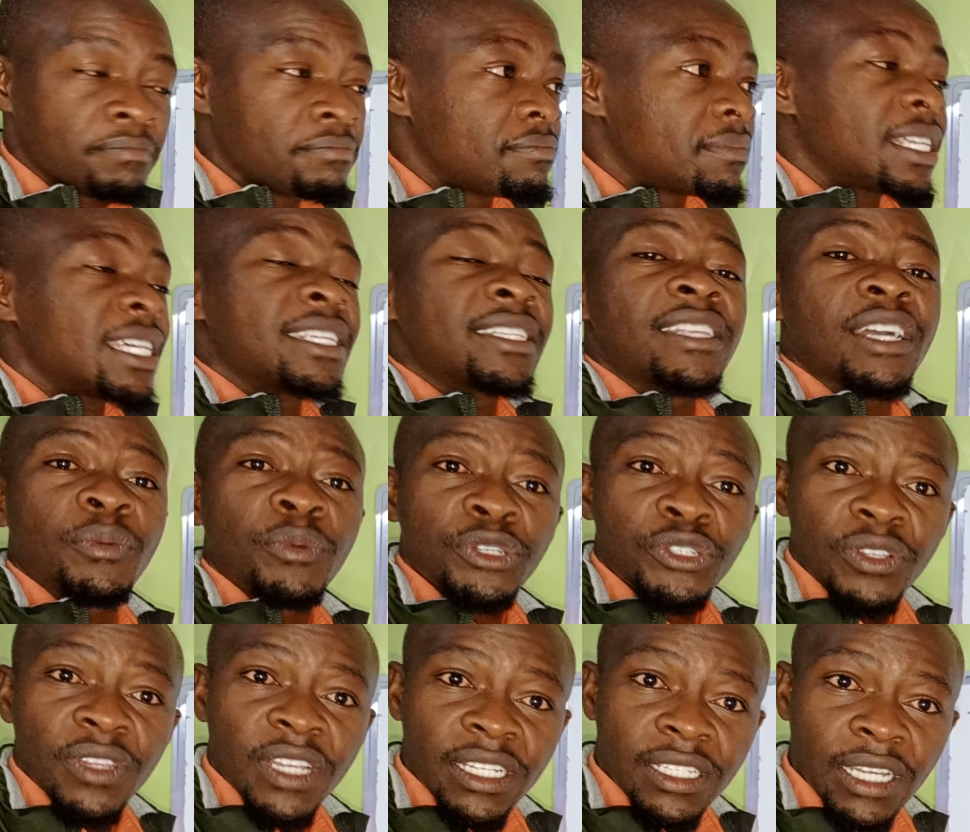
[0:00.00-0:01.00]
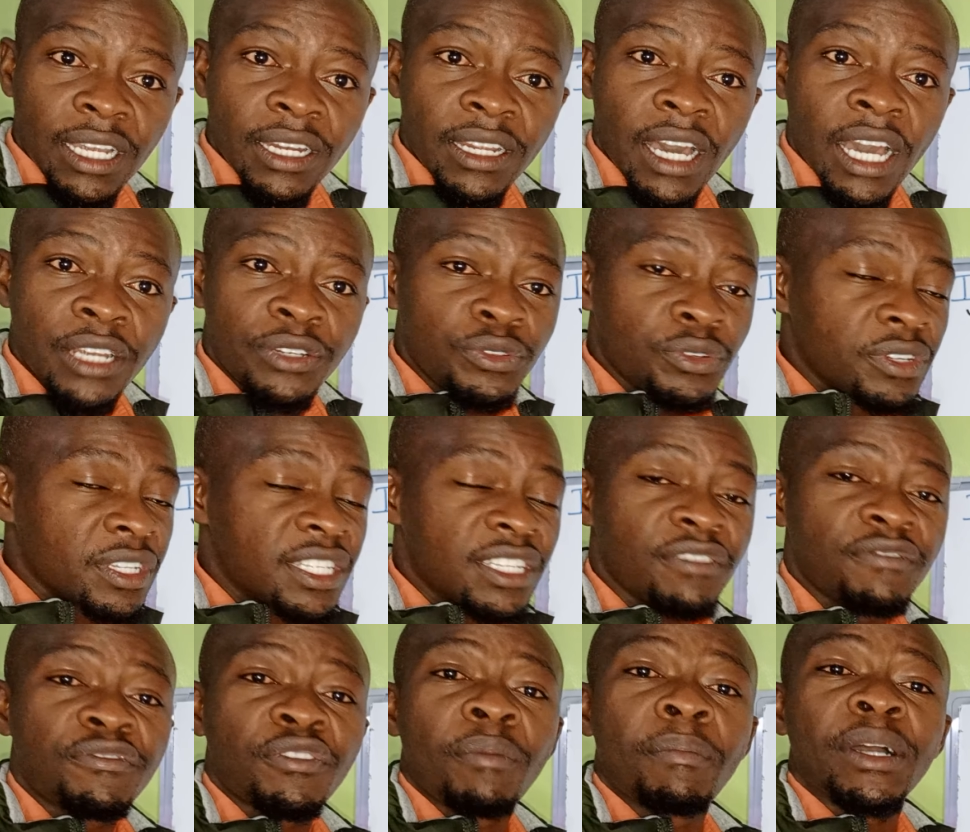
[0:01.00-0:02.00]
That is the question that I do
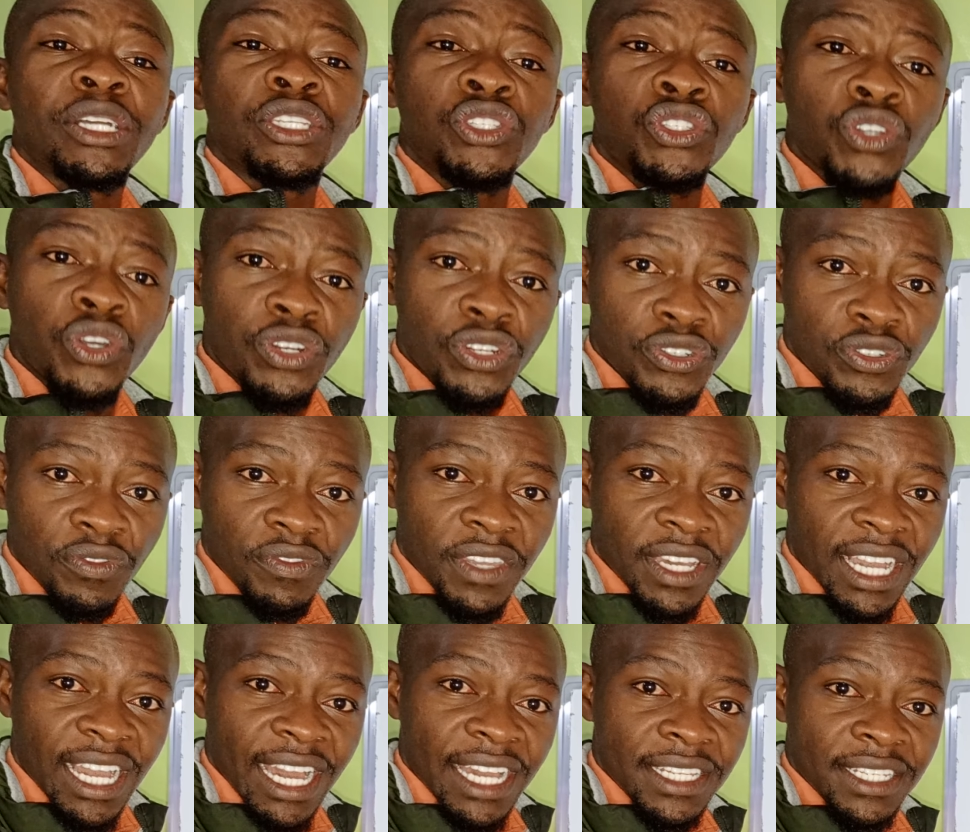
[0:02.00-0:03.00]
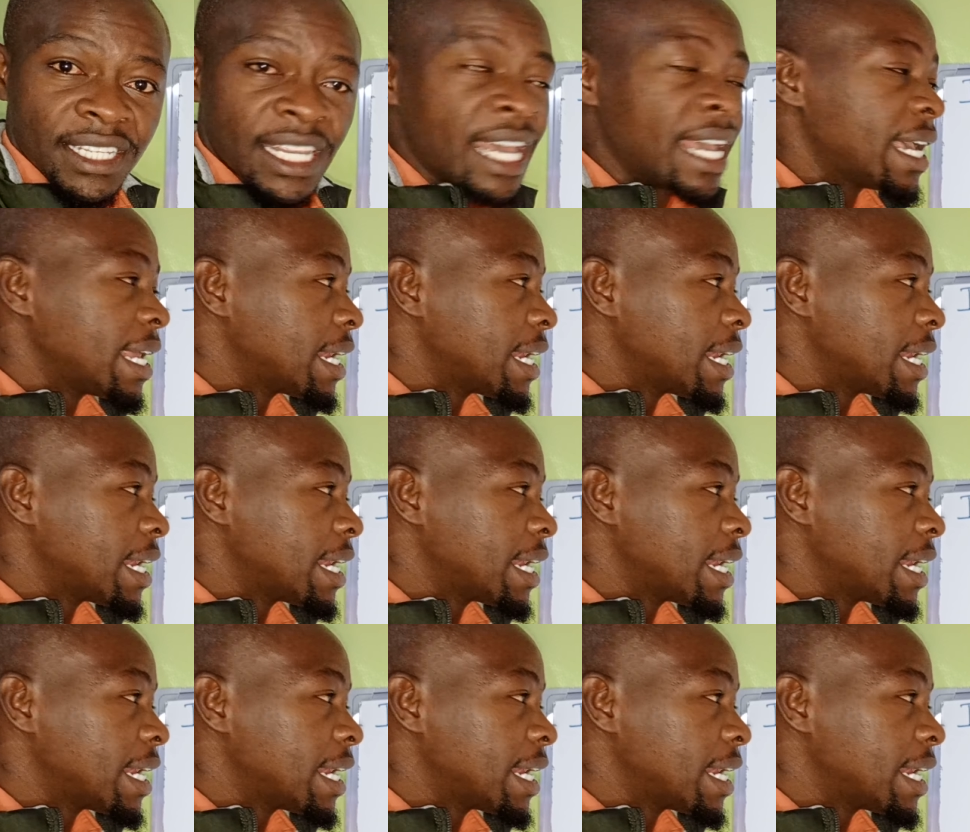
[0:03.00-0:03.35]
receive from majority of the guys.